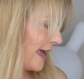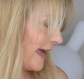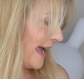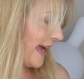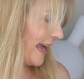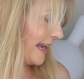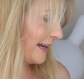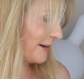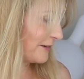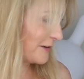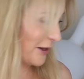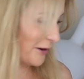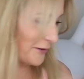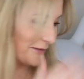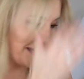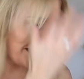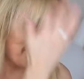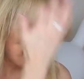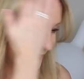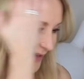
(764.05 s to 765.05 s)
Hello,
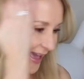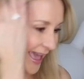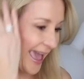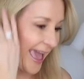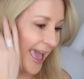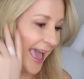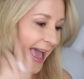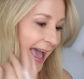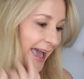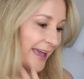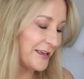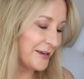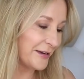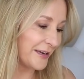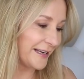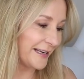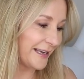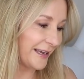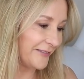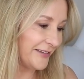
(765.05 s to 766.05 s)
Yogi Bear. You're
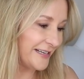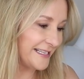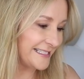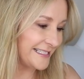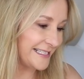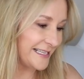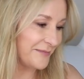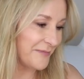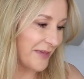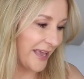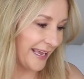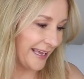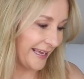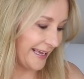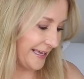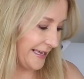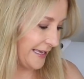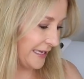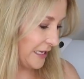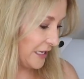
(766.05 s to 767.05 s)
going to come in and see
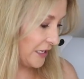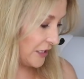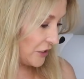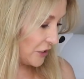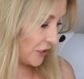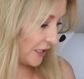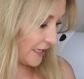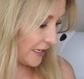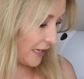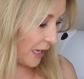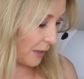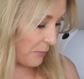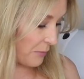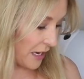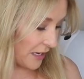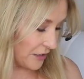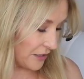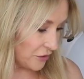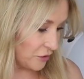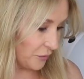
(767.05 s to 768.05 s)
me? You're going to come
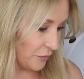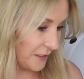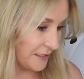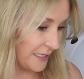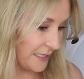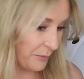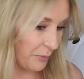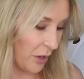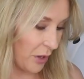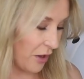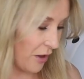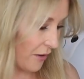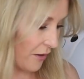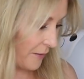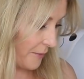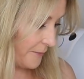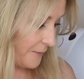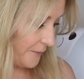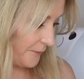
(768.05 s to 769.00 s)
in? Do you want to take part?